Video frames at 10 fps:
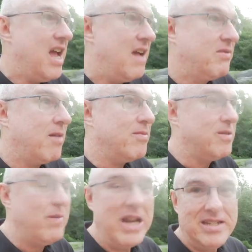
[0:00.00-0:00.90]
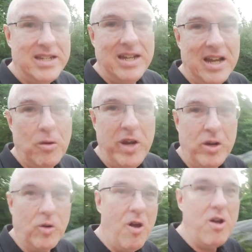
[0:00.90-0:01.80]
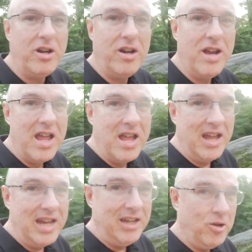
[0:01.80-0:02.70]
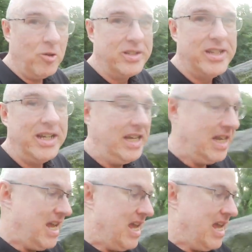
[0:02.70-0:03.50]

I've come and spent a week or longer in New York City